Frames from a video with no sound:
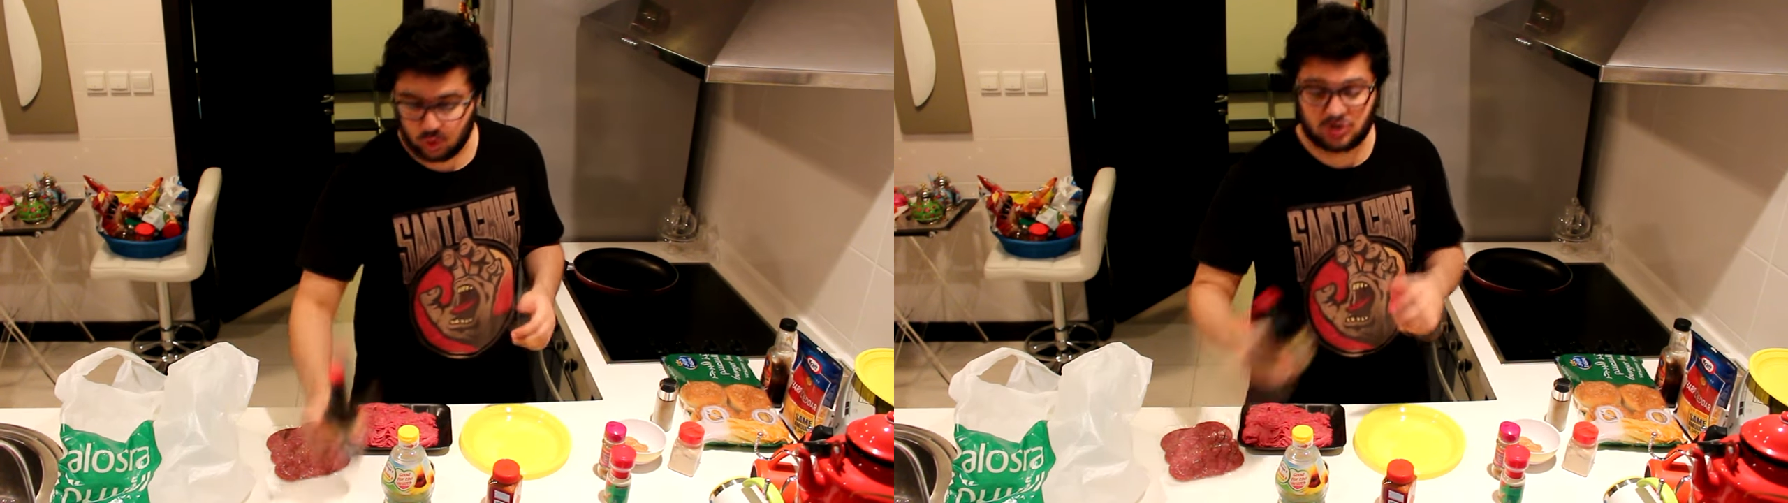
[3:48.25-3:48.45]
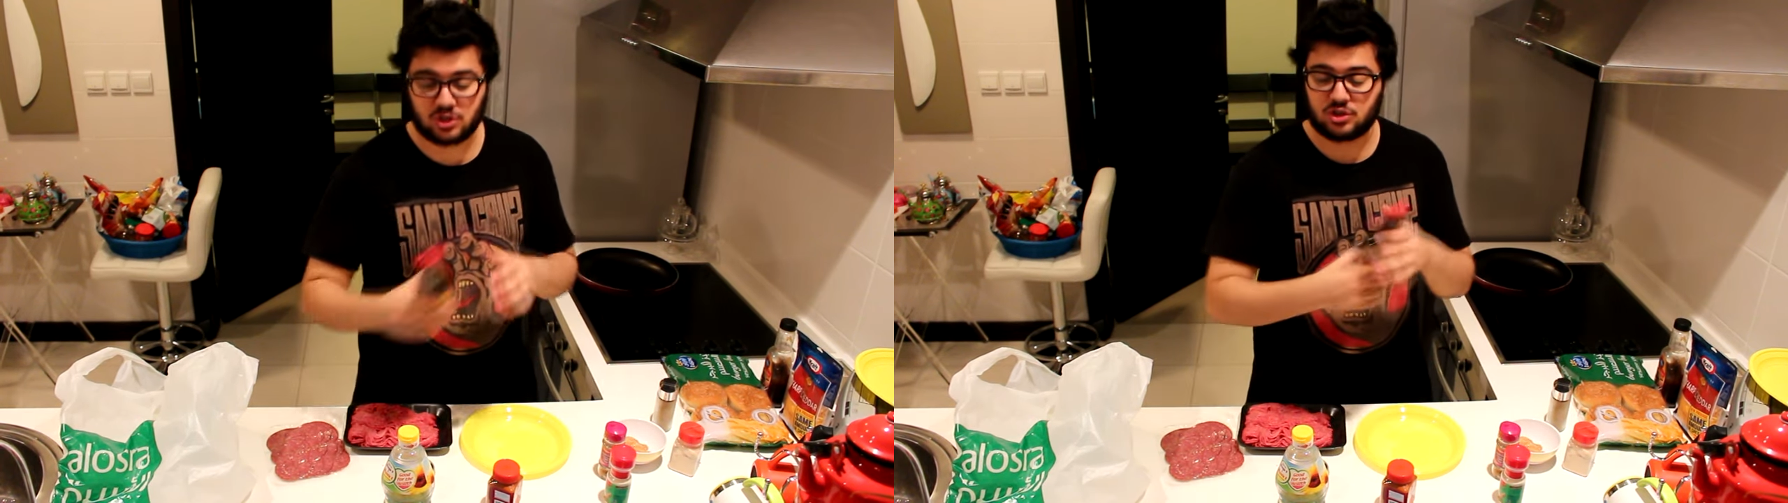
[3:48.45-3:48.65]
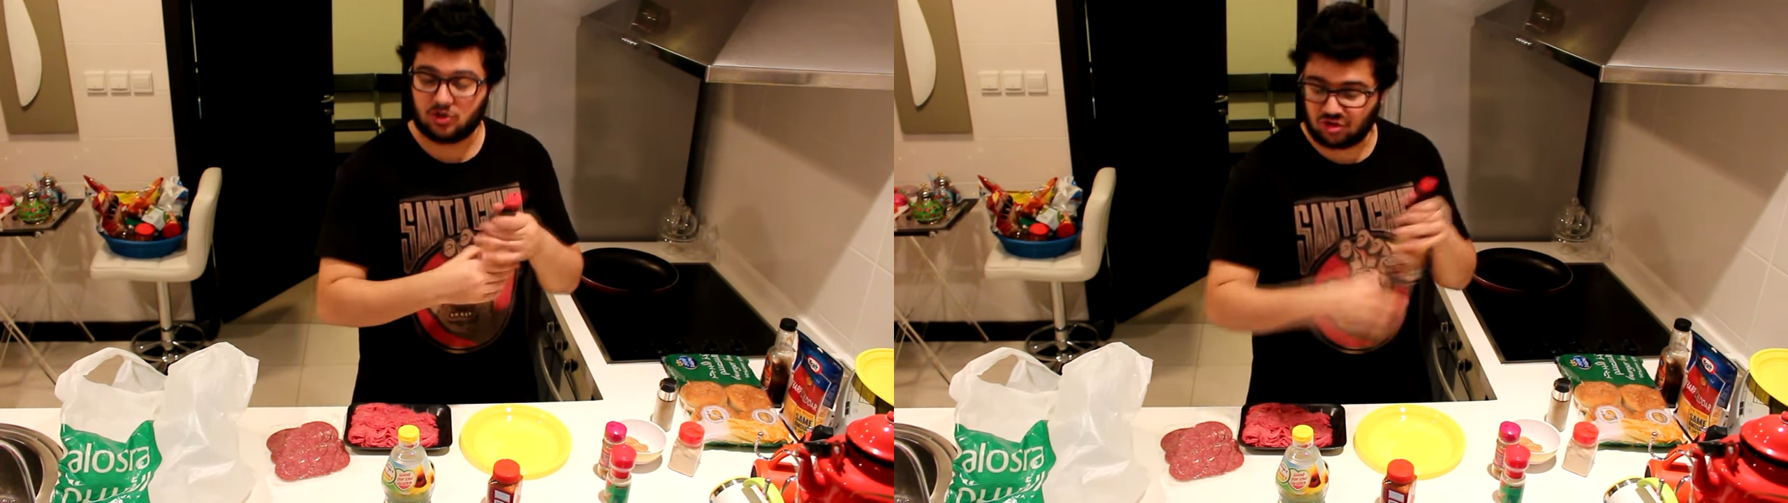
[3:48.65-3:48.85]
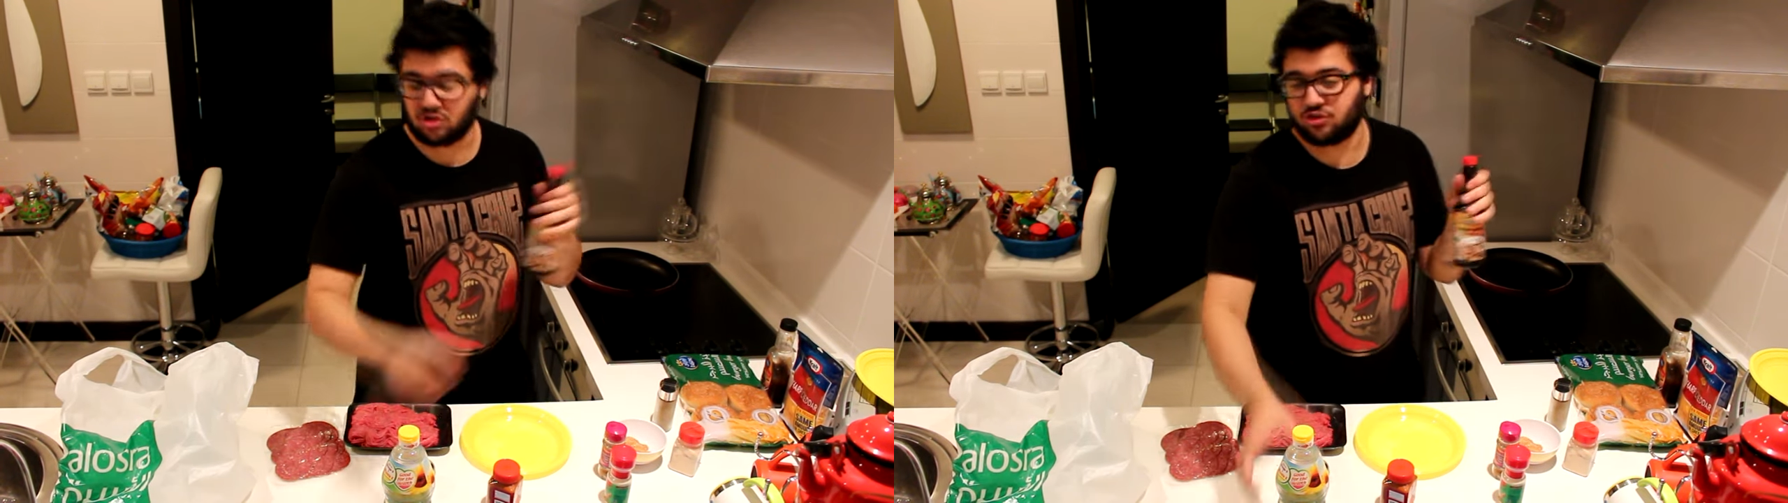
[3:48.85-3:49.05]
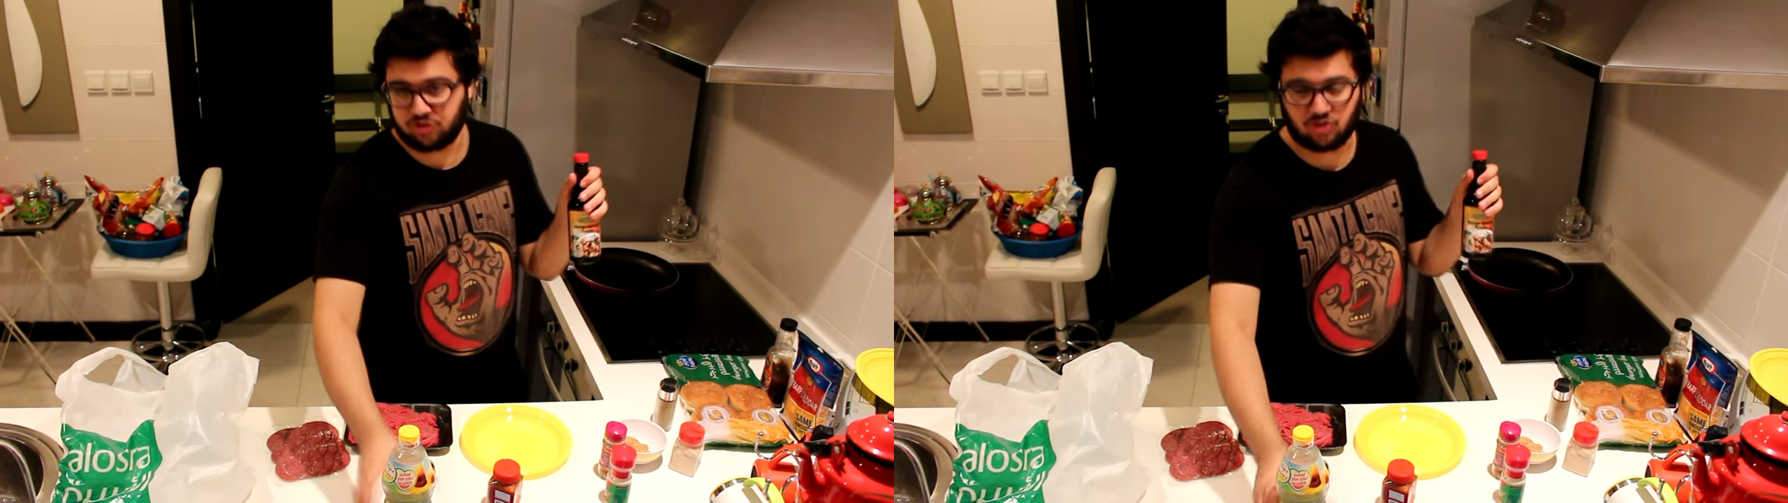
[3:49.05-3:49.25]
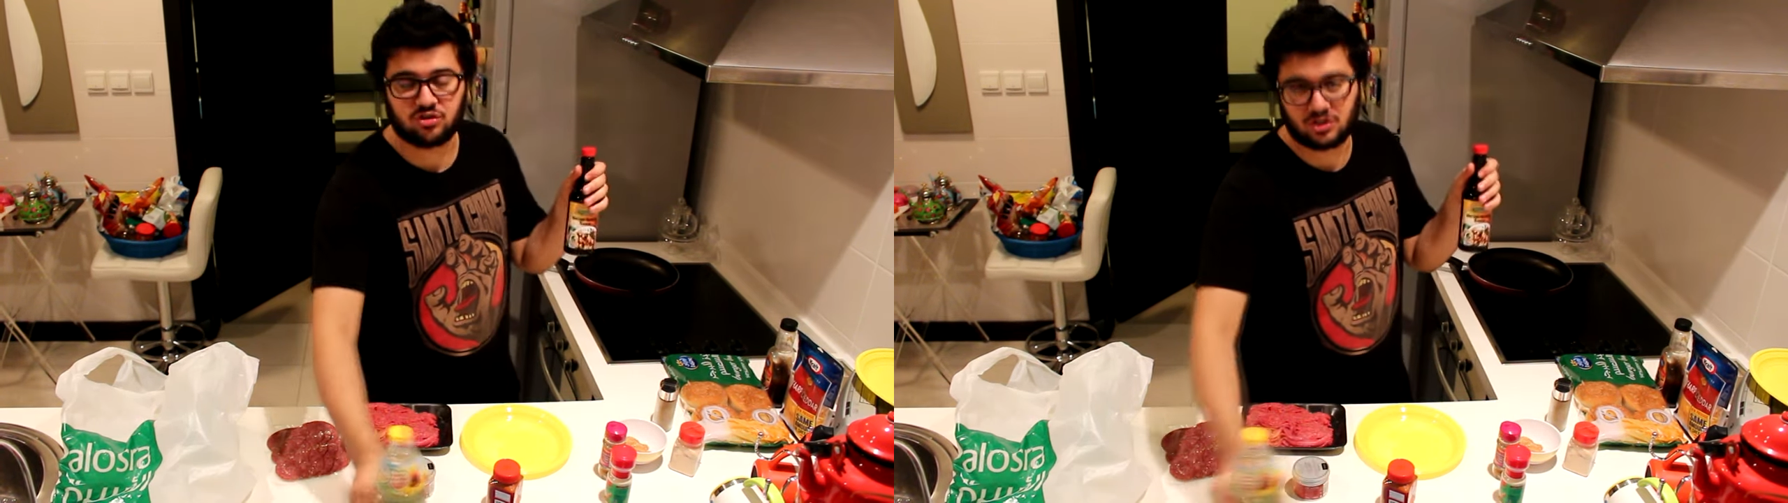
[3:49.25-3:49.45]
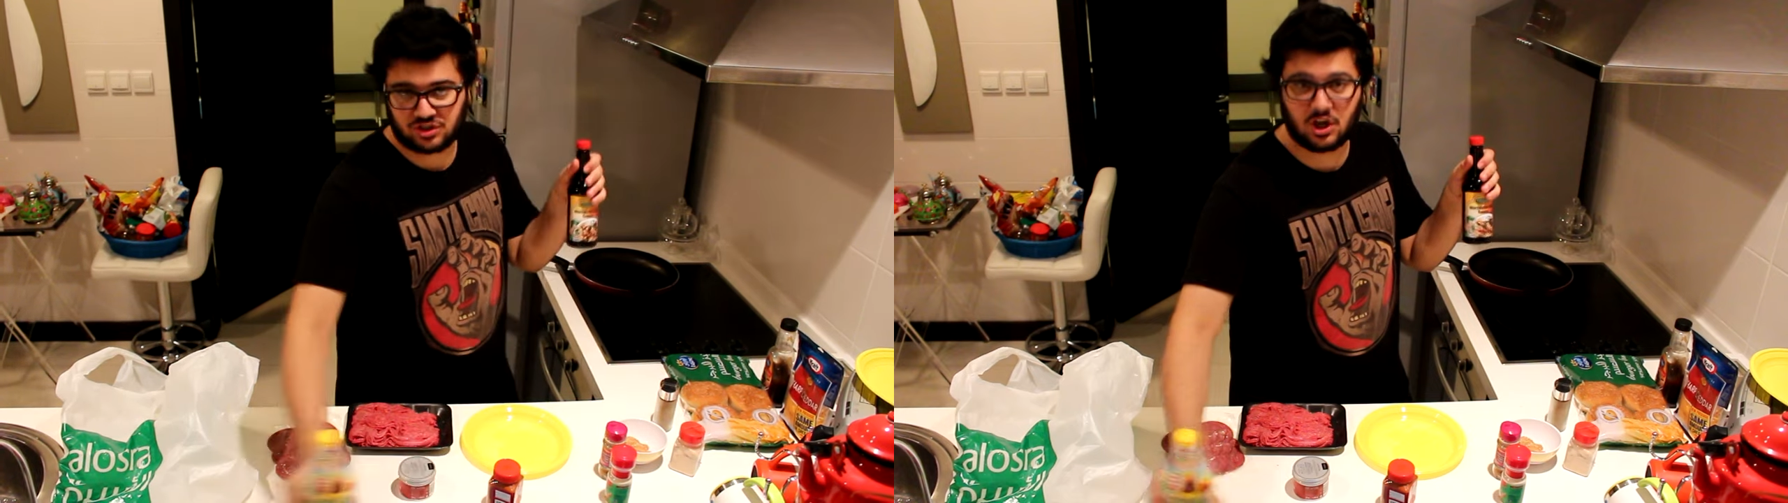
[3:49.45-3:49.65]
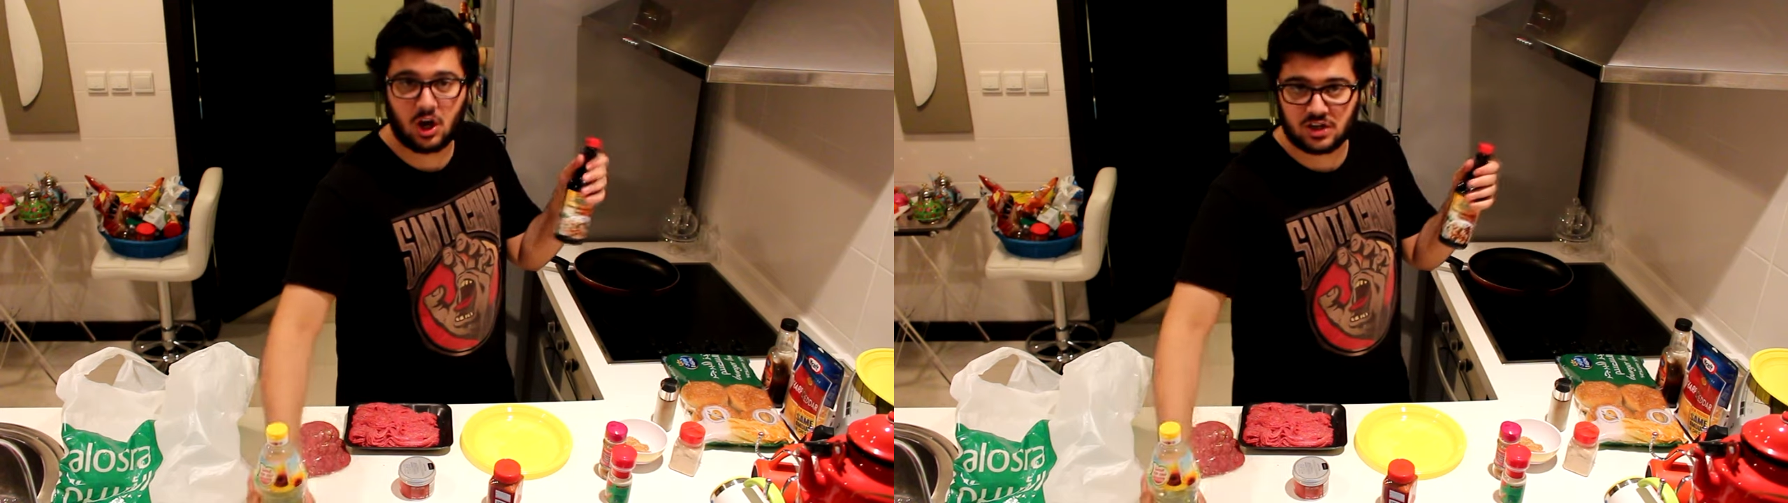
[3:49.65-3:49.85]
Worcestershire
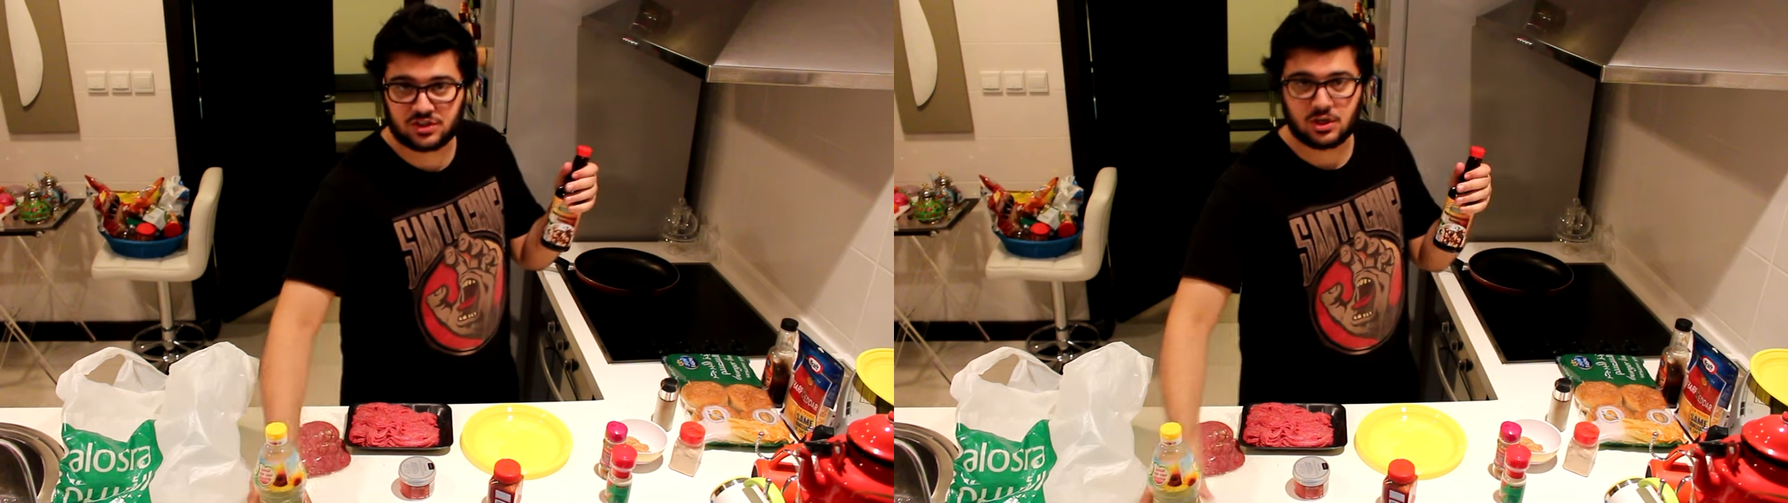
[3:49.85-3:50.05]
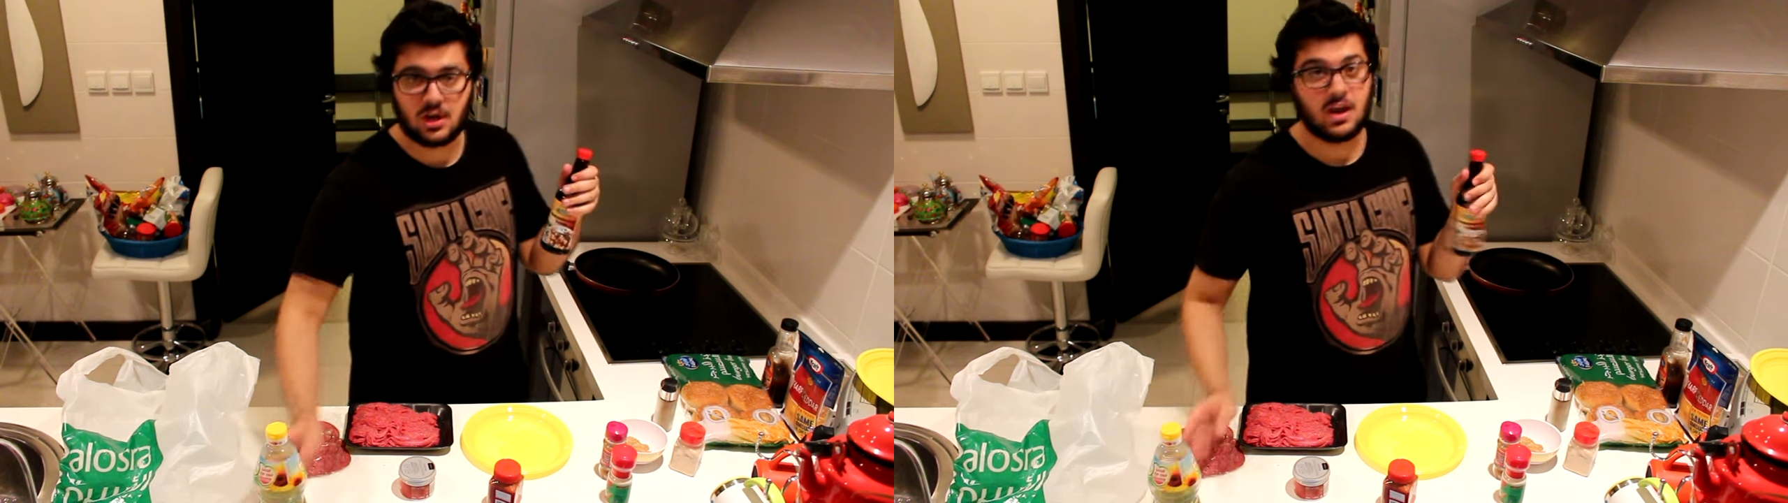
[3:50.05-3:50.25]
sauce.